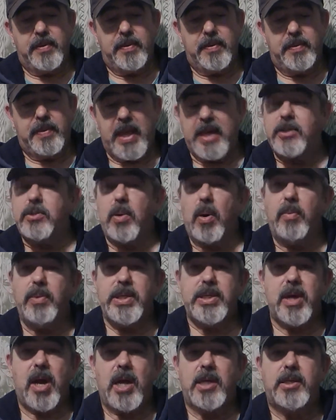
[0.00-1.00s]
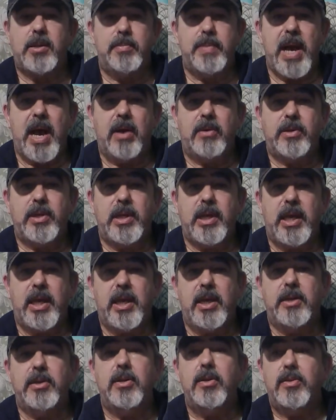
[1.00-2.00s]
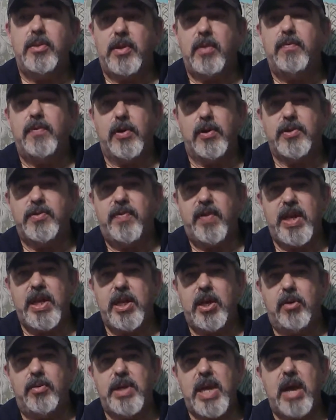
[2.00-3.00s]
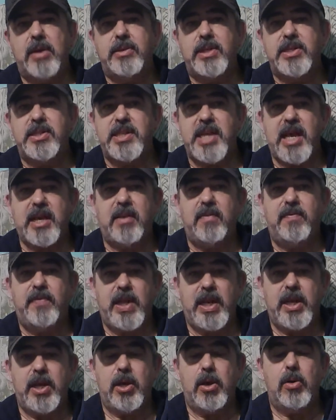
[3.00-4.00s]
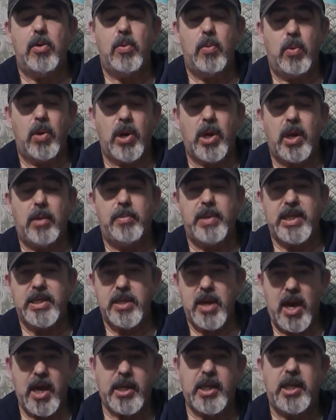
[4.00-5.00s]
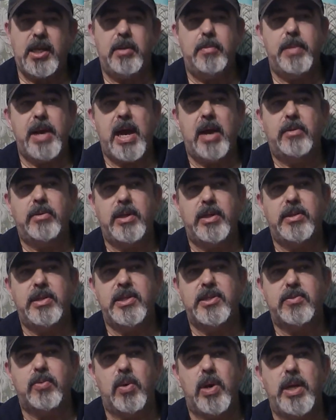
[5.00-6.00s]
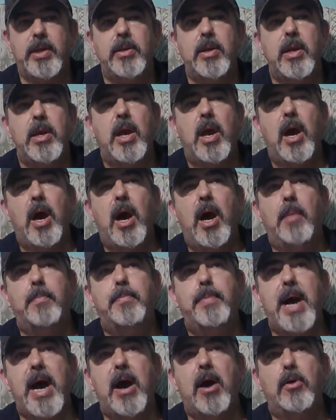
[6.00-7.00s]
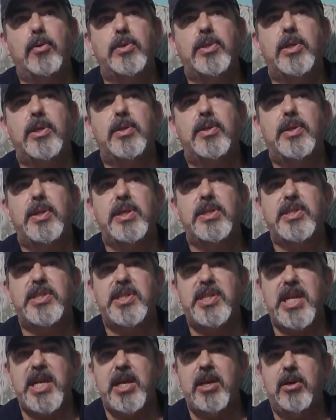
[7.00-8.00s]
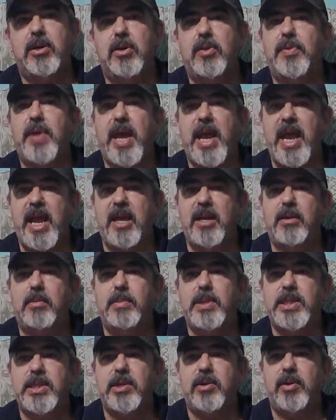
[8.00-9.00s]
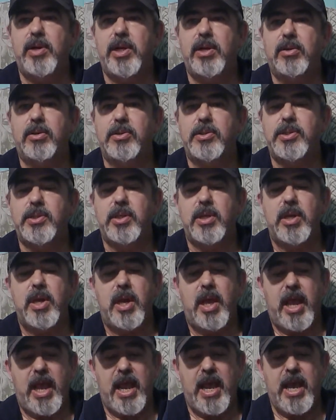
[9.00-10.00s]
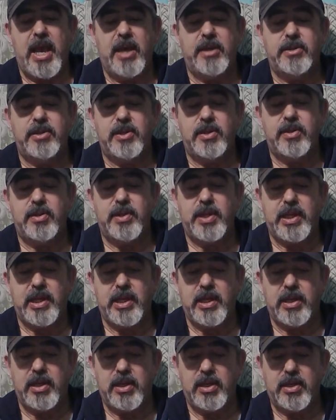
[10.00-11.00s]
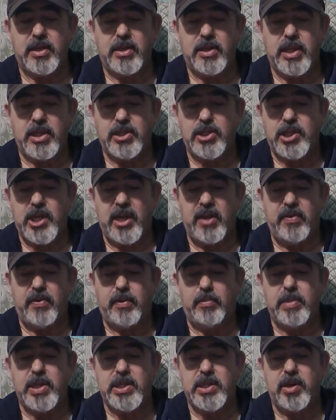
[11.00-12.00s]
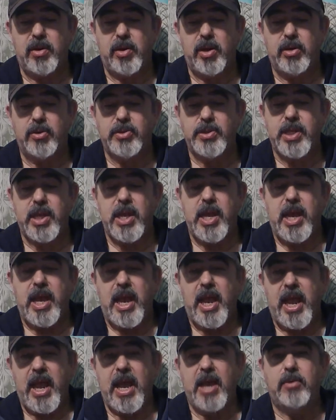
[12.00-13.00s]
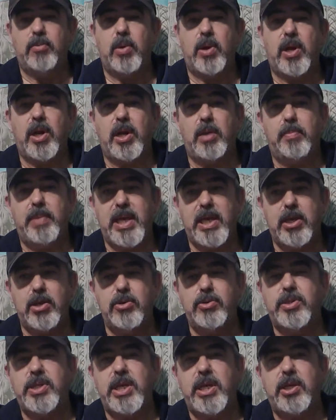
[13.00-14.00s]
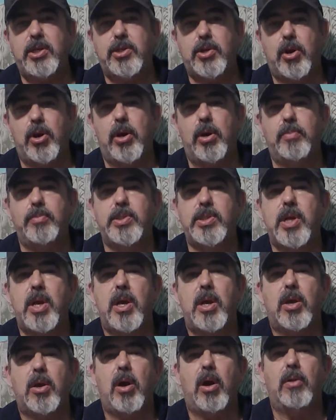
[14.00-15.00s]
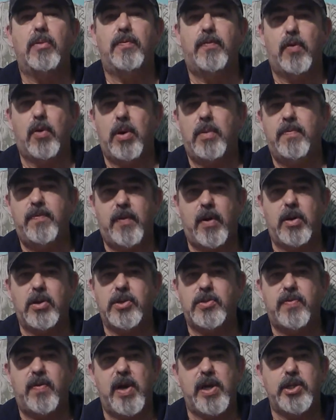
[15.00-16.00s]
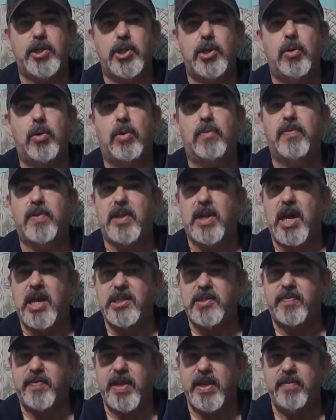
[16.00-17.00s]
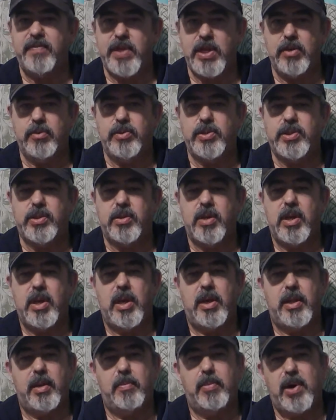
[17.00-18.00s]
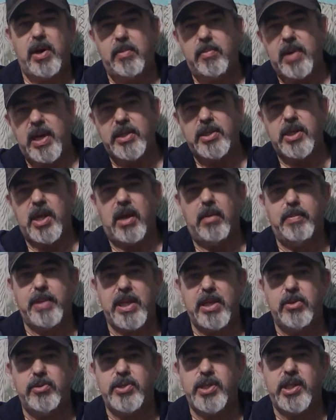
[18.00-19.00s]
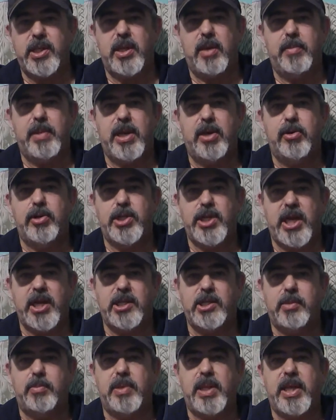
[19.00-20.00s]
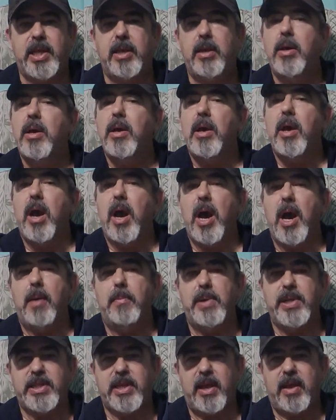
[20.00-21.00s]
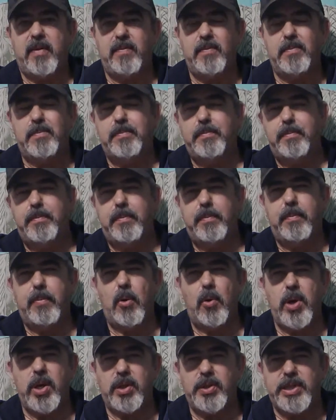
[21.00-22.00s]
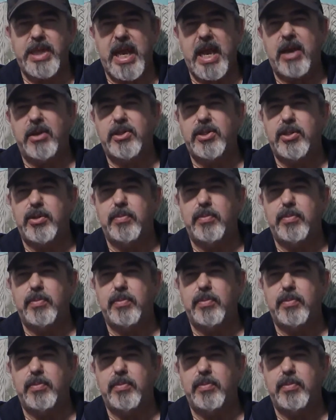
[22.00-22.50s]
that's what we talked about in the first video. Now in the second video, we're going to be talking about, in this one, about the steel, the handle materials, and the sheath materials. And we're going to be using terms called form follows function or philosophy of use. Pretty much I'll be using them interchangeably, but they boil down to